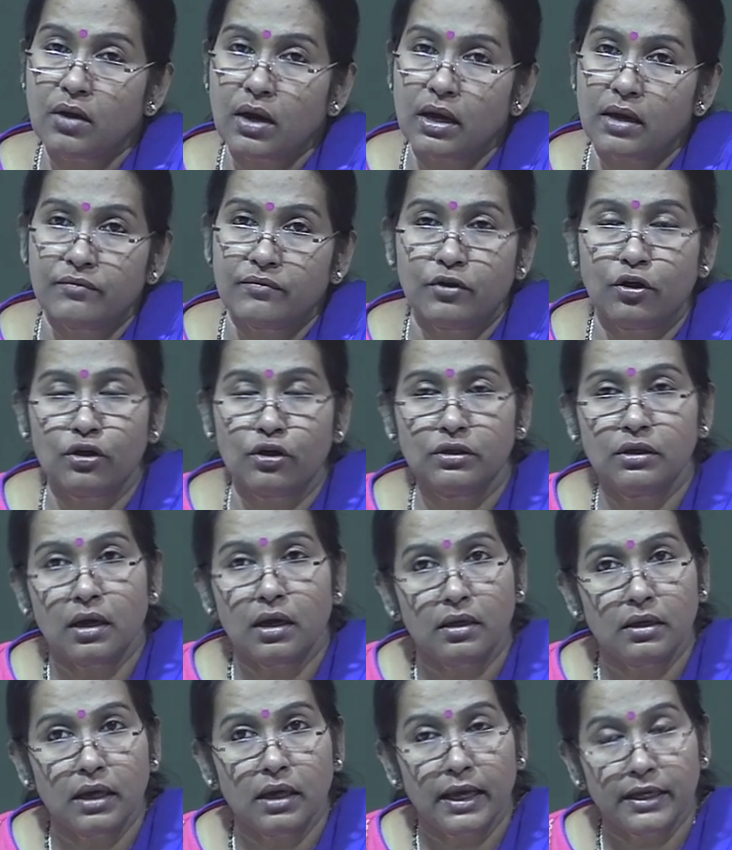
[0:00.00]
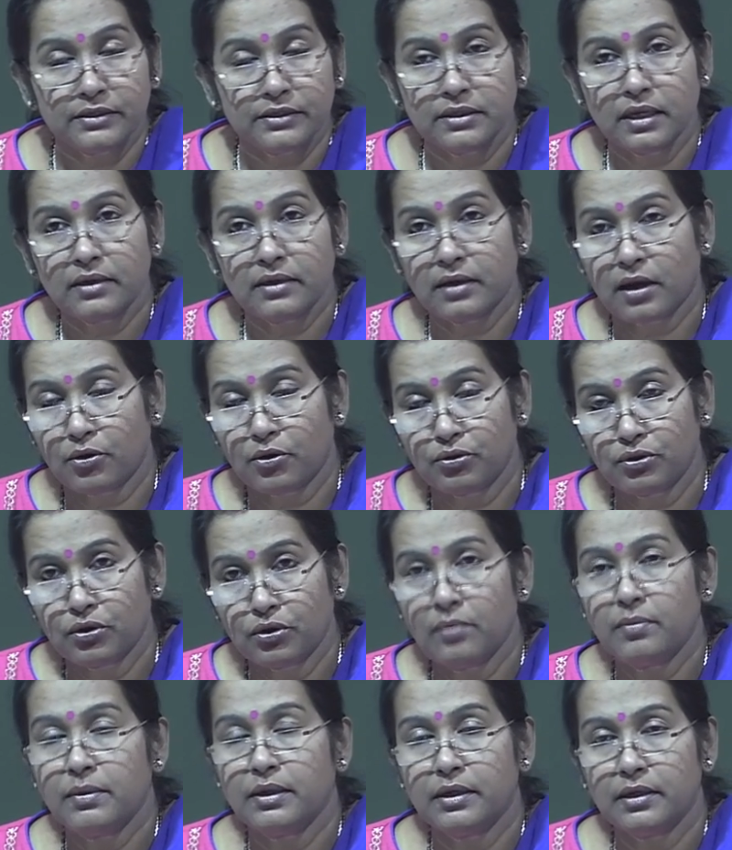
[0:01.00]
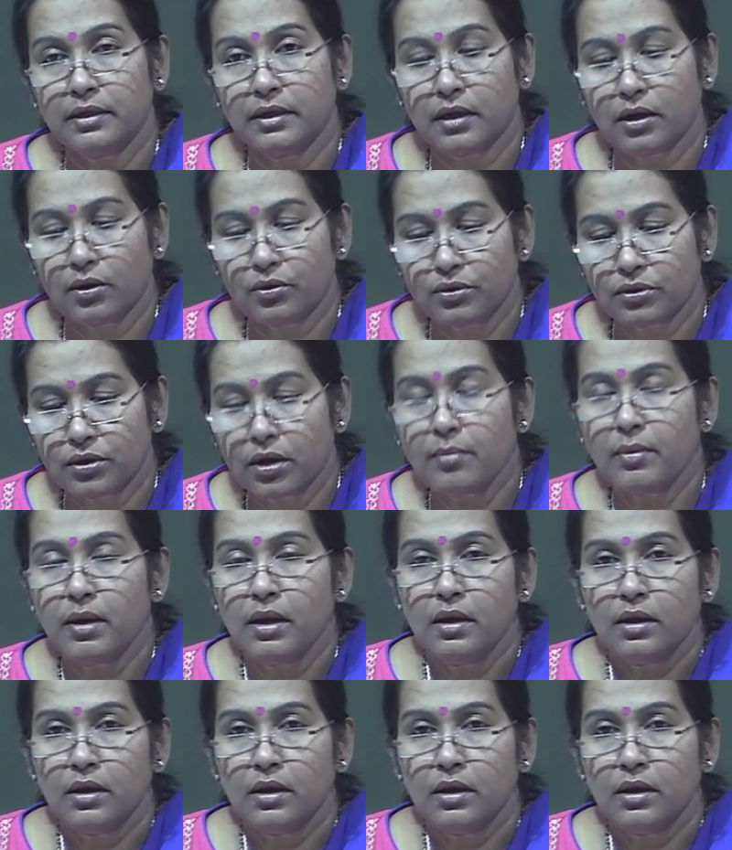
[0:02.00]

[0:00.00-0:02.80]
have got the exact outcome, learning outcome,